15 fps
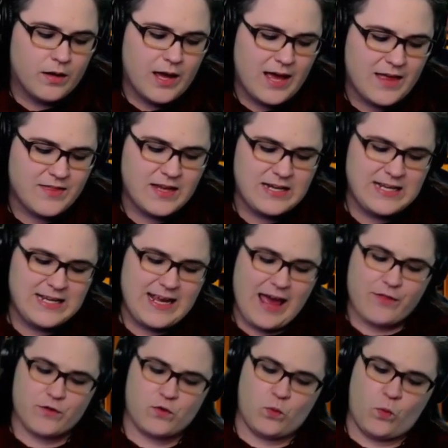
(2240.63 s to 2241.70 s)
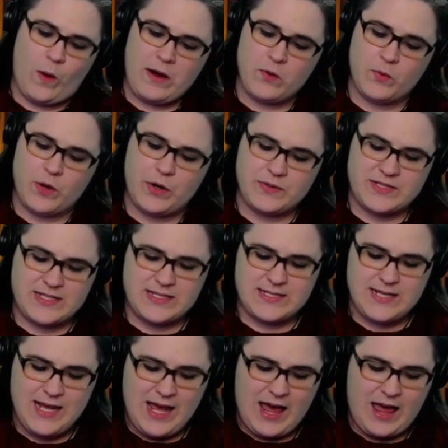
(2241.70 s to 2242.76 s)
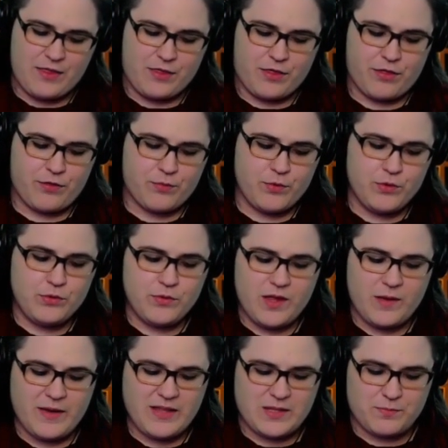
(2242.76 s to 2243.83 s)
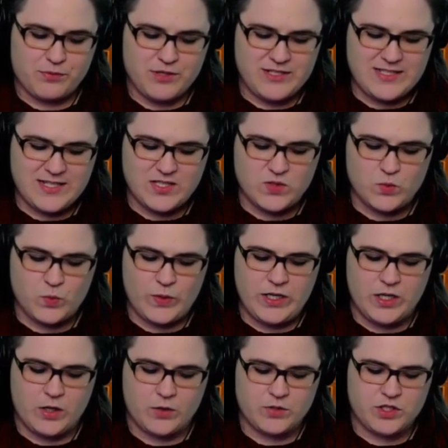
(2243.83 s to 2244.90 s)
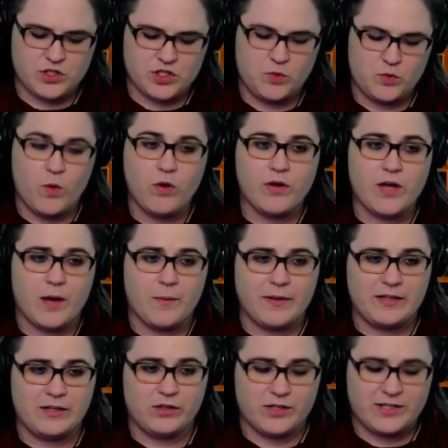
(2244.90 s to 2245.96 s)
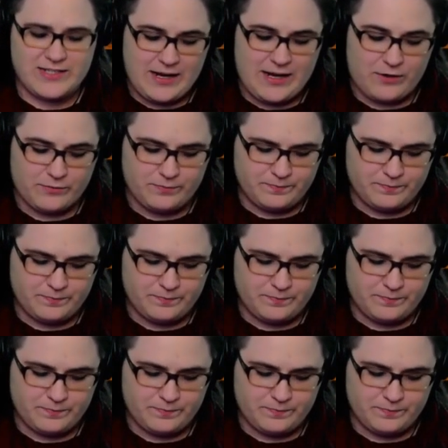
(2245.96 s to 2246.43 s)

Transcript: And then he gathered white roses and threw them at the princess's window till she woke up and looked out.